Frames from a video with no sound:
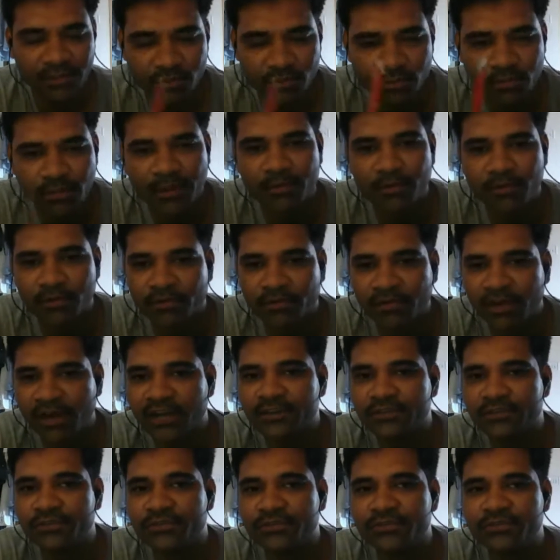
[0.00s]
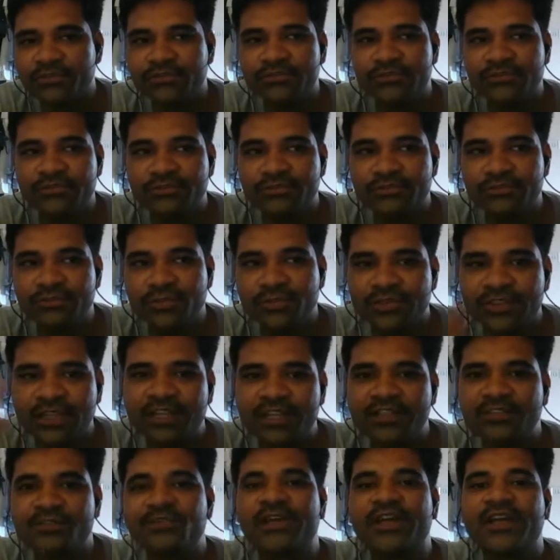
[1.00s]
give my profile to you so
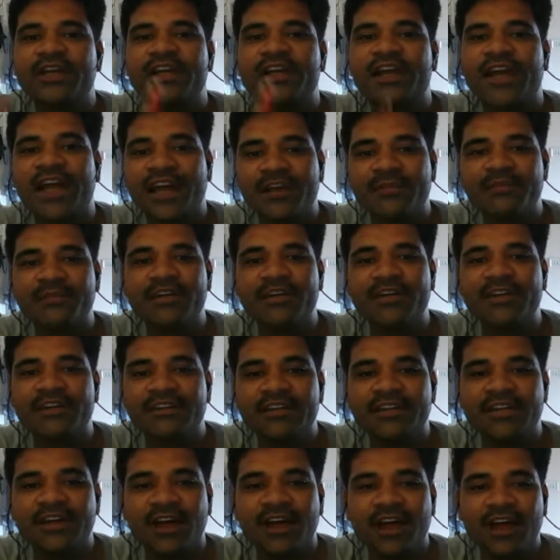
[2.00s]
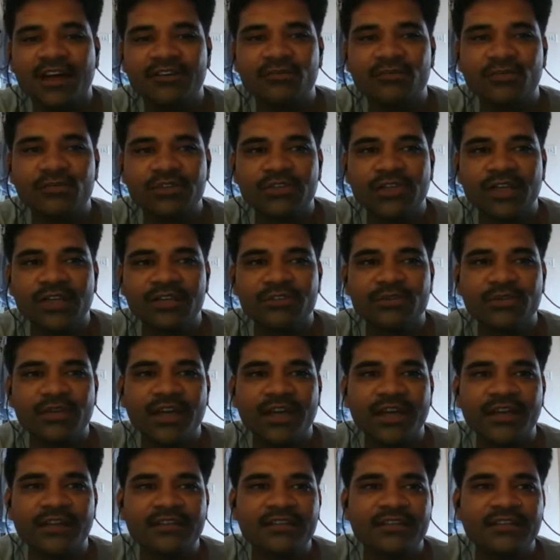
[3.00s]
that you can guide me and so that you
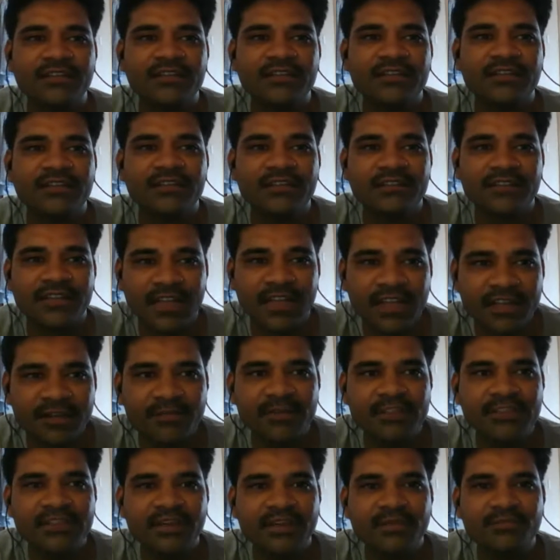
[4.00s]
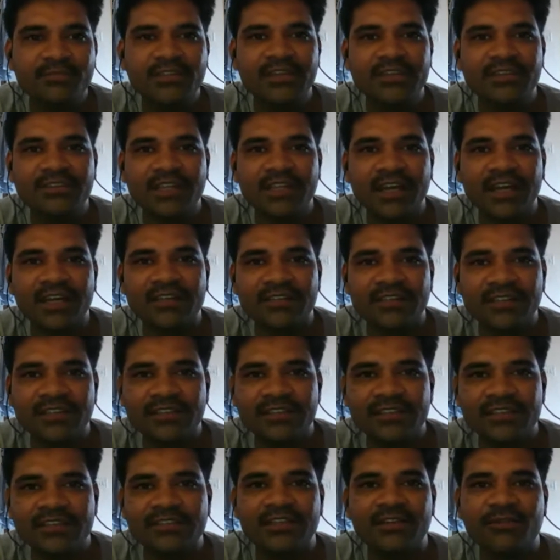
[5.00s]
can tell me something that
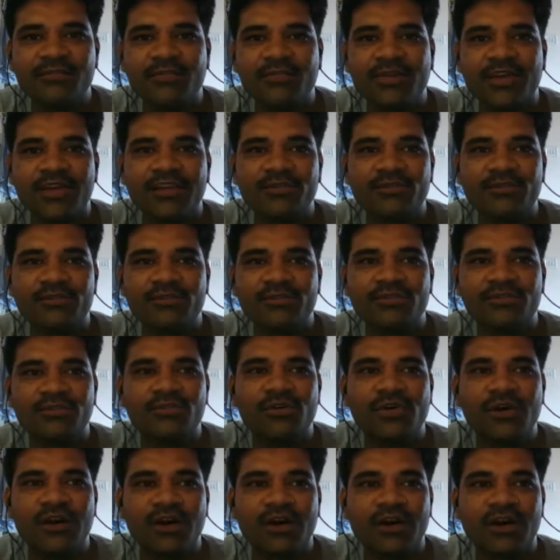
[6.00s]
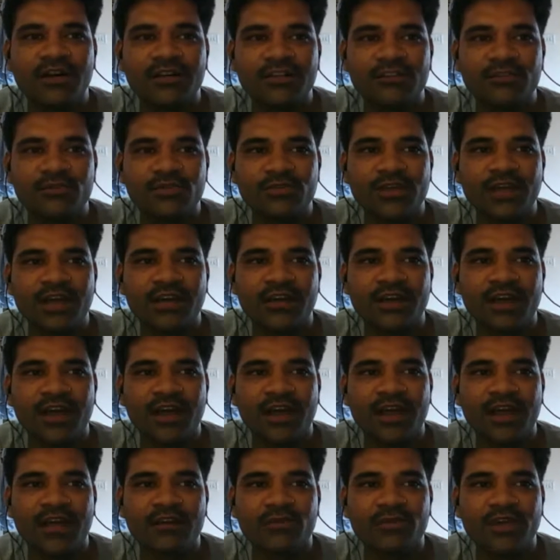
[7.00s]
this is the way you should go, or you
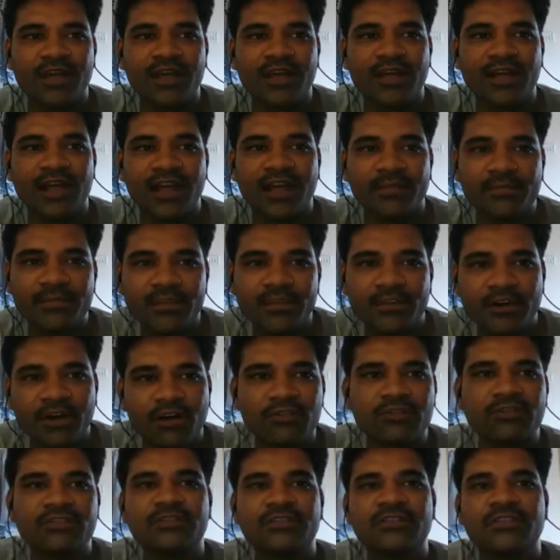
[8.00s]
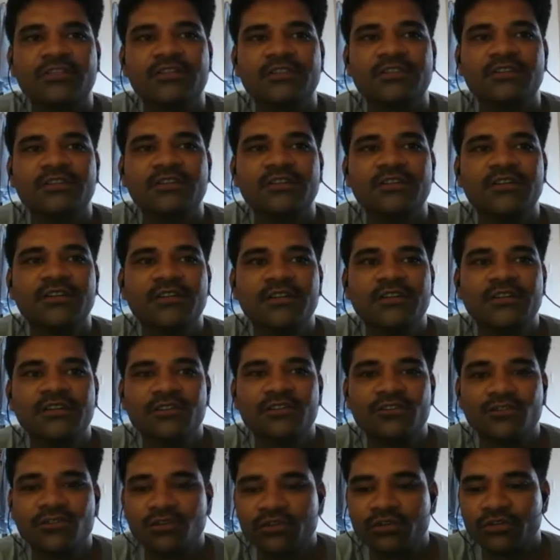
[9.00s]
can help me out.
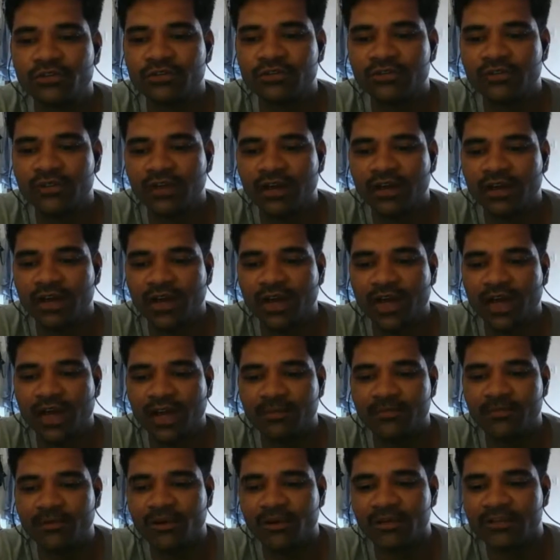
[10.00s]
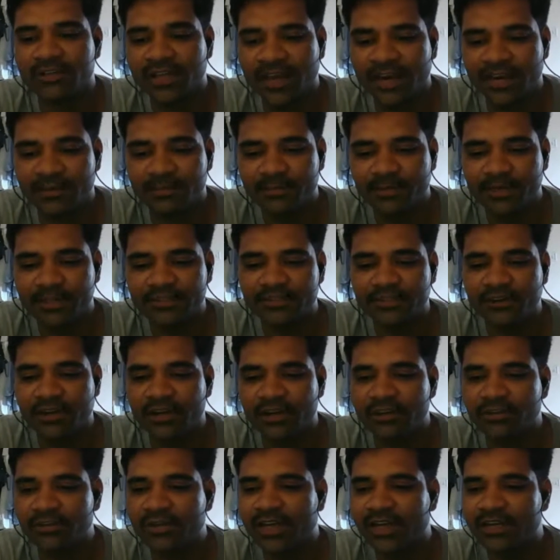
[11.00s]
So I'm not the right person,
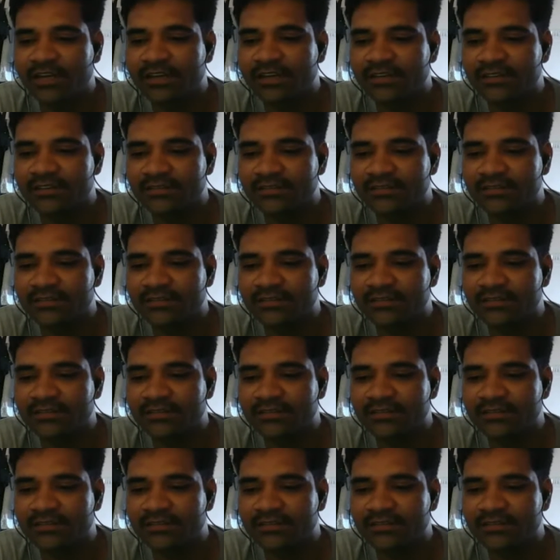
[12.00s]
or you can,